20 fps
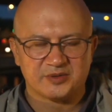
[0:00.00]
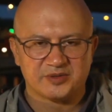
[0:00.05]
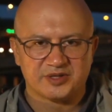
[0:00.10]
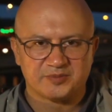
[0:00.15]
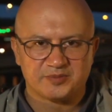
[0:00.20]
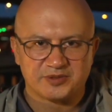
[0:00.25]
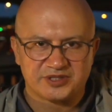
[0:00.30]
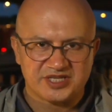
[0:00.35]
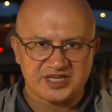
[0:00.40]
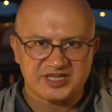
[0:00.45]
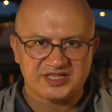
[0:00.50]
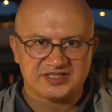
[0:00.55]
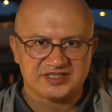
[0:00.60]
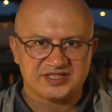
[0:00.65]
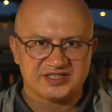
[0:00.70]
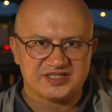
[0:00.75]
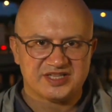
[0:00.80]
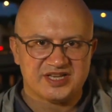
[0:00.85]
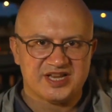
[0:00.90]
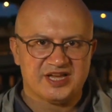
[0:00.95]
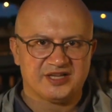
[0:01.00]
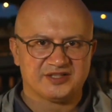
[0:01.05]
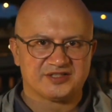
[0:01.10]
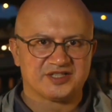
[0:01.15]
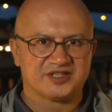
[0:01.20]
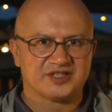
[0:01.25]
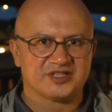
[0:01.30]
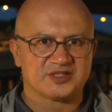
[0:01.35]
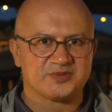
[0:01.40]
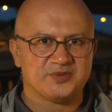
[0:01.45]
with the protesters
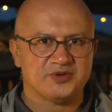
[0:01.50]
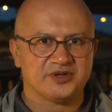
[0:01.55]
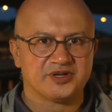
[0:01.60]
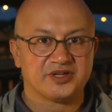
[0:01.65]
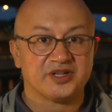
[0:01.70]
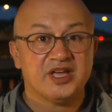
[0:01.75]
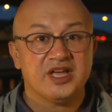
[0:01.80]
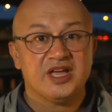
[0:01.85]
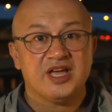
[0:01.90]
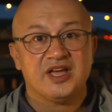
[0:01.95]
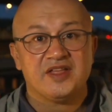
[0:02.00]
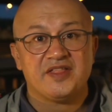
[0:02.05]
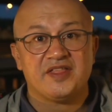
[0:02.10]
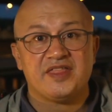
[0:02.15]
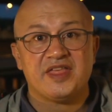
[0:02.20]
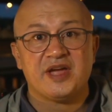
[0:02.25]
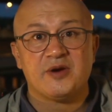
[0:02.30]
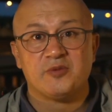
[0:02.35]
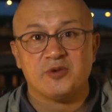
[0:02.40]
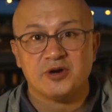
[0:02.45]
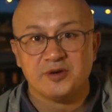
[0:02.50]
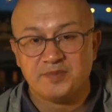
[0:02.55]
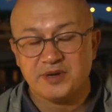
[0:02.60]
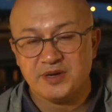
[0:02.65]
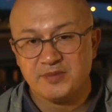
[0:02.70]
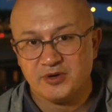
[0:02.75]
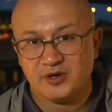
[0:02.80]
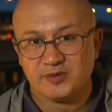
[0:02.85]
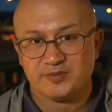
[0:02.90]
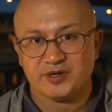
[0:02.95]
announcing this morning that there would
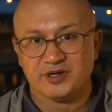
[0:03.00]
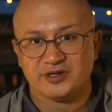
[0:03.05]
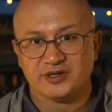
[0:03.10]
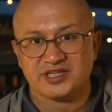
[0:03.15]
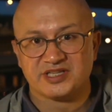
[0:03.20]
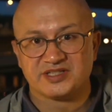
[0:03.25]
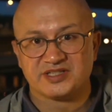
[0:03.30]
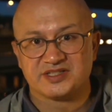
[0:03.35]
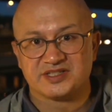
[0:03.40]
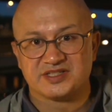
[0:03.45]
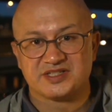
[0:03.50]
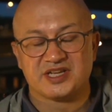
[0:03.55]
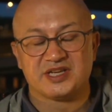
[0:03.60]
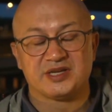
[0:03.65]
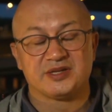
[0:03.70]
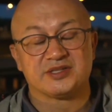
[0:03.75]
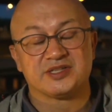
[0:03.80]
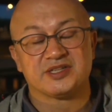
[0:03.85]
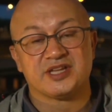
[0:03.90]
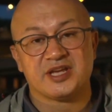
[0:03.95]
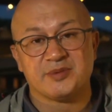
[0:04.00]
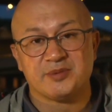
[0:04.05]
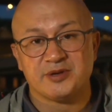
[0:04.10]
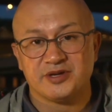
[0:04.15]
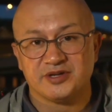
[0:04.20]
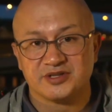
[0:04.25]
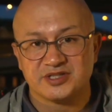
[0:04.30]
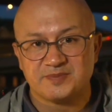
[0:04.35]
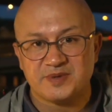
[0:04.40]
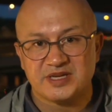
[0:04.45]
be more protests to today, but
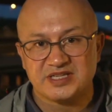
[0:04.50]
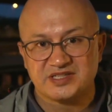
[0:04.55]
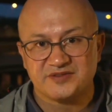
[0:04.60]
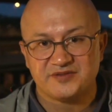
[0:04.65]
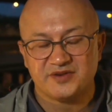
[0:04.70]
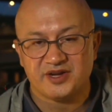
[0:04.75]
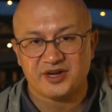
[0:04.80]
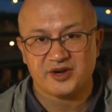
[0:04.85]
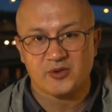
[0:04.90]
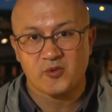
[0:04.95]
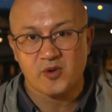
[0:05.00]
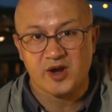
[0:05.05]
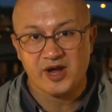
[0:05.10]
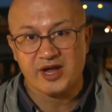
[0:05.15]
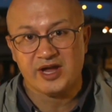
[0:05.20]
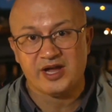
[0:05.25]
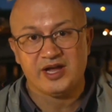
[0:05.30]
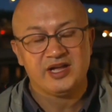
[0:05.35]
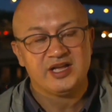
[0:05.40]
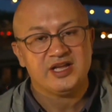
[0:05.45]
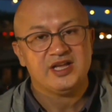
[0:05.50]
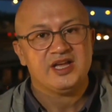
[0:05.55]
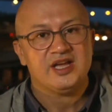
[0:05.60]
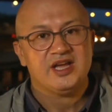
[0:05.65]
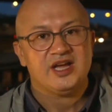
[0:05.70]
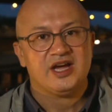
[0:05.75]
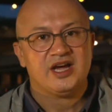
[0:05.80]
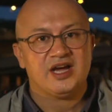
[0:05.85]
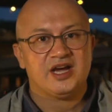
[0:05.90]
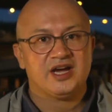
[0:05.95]
not specifying where.
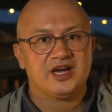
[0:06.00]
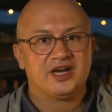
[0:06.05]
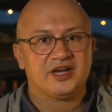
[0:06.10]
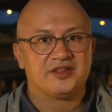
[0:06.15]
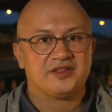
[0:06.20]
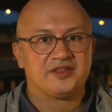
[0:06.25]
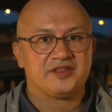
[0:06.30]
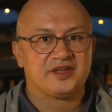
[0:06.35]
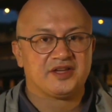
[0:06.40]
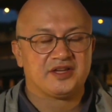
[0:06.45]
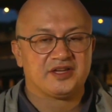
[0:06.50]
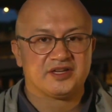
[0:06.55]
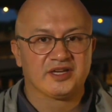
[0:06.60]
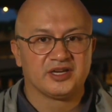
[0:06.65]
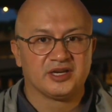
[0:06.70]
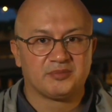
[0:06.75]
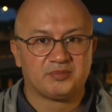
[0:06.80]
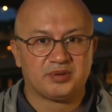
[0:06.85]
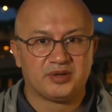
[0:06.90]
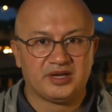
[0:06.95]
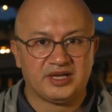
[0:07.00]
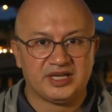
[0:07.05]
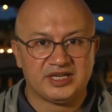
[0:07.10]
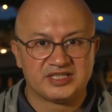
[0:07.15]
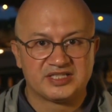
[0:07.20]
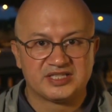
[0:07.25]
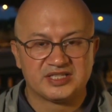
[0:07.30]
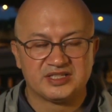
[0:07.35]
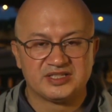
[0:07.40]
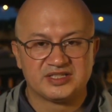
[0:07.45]
Uh, the uh,
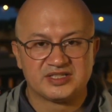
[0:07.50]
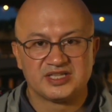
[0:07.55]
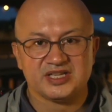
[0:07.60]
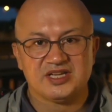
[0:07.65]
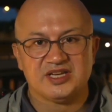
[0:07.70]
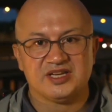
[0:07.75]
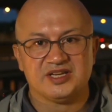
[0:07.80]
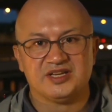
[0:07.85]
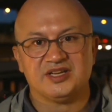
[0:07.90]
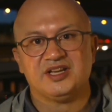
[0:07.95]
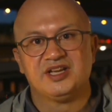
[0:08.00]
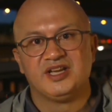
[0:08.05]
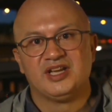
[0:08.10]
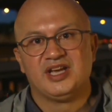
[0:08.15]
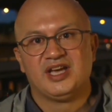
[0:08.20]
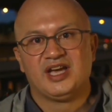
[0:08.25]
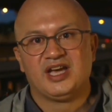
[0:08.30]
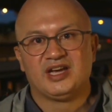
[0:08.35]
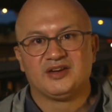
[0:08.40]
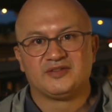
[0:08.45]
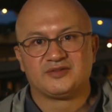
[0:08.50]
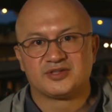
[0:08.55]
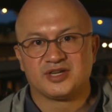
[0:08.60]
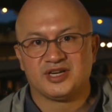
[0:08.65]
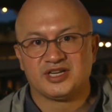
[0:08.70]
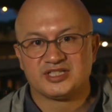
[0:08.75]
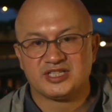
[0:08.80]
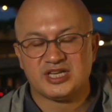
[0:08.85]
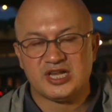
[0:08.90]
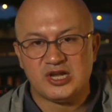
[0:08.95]
police, in turn, have
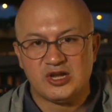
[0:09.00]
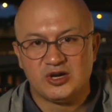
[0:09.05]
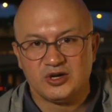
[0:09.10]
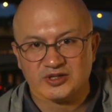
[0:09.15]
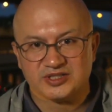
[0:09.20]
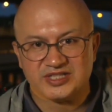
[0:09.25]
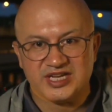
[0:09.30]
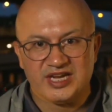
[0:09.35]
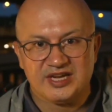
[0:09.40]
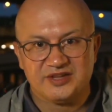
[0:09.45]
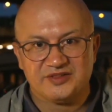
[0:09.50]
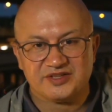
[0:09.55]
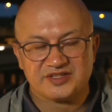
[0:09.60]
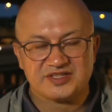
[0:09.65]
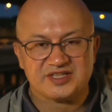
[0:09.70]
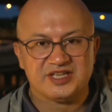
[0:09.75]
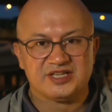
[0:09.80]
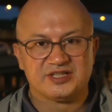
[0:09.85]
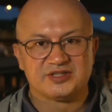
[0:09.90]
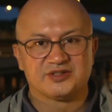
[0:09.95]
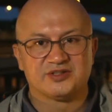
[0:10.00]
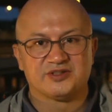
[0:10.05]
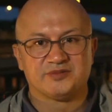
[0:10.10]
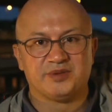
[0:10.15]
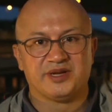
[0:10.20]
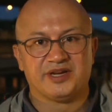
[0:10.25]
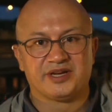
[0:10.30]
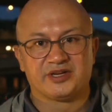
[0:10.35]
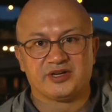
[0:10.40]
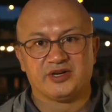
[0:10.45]
tried to lock down the centre
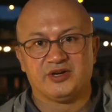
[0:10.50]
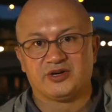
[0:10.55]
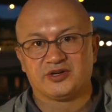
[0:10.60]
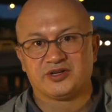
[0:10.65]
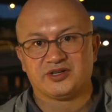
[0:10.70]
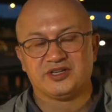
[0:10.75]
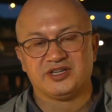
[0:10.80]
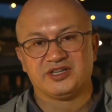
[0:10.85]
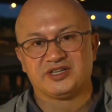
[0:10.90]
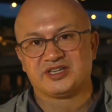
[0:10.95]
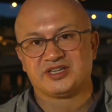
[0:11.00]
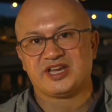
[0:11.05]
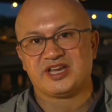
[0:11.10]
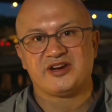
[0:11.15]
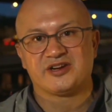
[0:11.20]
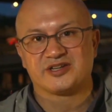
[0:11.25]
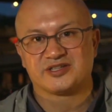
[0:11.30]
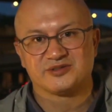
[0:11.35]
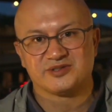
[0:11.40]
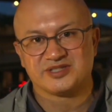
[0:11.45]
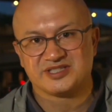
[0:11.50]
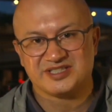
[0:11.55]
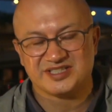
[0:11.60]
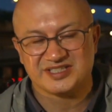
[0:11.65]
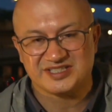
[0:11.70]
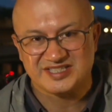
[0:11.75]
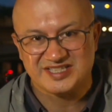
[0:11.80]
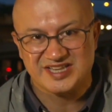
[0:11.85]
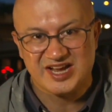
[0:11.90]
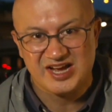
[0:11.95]
of Bangkok and in
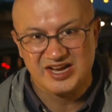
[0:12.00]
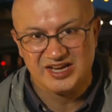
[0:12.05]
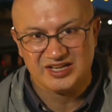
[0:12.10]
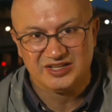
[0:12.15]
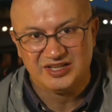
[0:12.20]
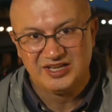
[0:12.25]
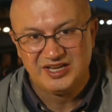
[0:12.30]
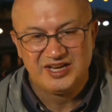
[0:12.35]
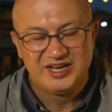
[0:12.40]
characteristic style